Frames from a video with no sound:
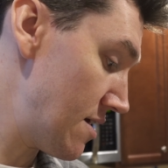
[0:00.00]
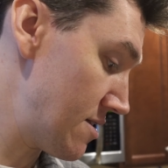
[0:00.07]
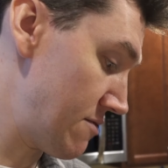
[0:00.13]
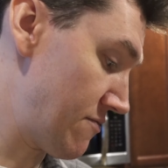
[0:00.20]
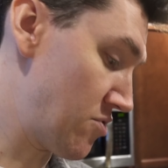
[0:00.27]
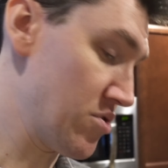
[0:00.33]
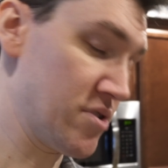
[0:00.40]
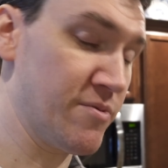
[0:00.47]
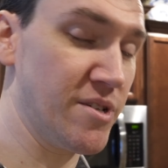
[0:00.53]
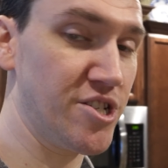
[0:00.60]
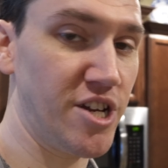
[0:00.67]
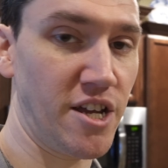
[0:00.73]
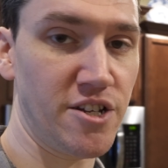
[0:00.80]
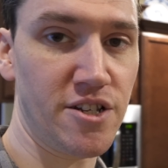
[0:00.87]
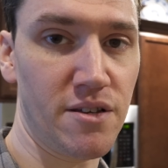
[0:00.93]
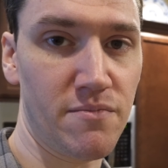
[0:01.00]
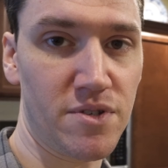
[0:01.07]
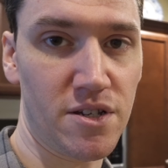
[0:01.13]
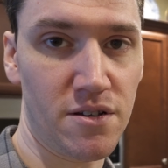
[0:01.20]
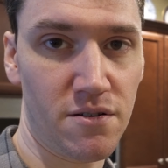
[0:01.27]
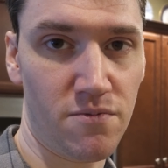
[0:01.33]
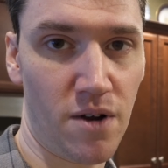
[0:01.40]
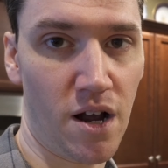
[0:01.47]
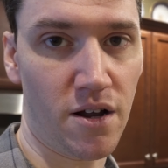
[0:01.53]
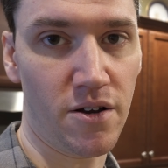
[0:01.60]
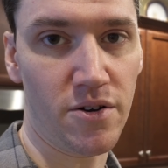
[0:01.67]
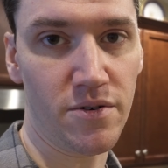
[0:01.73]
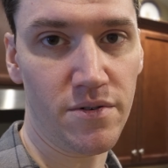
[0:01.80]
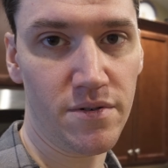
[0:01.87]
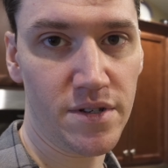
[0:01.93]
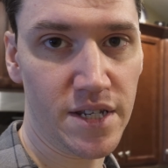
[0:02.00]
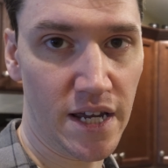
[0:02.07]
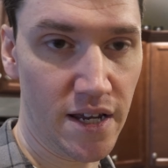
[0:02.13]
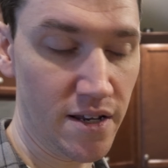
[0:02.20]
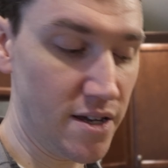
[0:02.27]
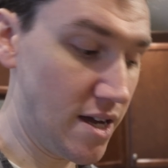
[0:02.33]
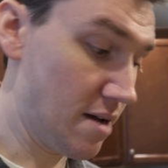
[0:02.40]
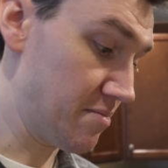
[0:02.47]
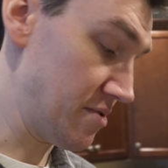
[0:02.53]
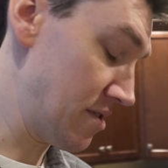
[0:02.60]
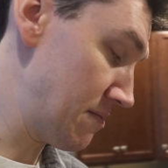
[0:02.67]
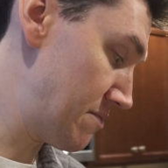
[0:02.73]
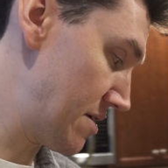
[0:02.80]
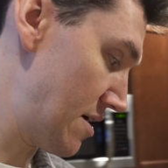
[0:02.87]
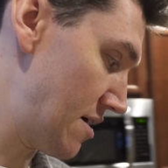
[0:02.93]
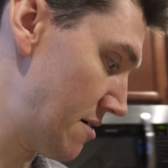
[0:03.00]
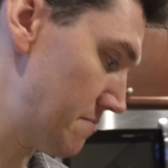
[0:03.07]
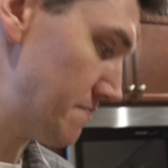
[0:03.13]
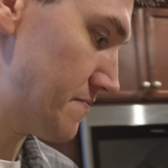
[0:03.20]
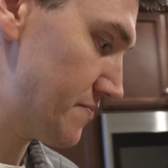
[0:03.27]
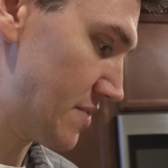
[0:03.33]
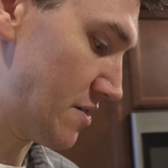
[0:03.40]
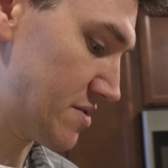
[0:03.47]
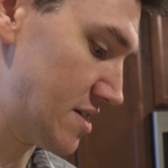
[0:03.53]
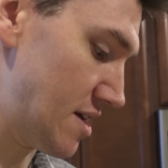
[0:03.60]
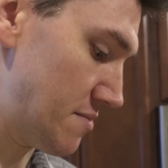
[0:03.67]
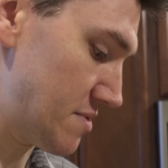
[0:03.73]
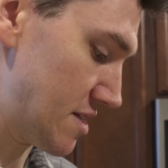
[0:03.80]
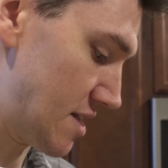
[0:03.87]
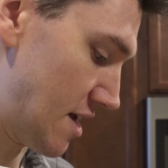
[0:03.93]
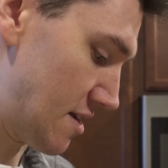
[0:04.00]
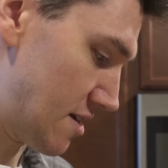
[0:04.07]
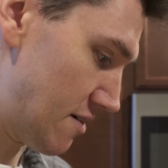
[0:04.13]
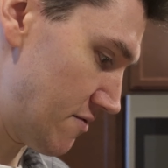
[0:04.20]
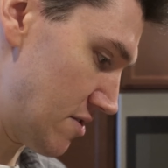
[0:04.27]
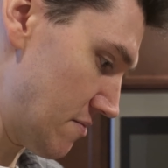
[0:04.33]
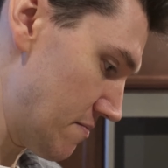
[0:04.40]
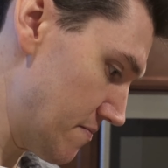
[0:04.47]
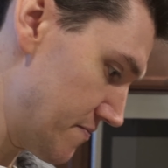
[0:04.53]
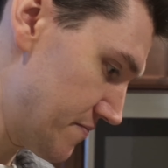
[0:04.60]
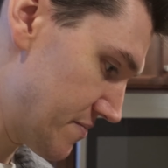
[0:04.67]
And of course, we changed them to Rocco, Sagan, and Kepler, but um, that was the names that they had given them.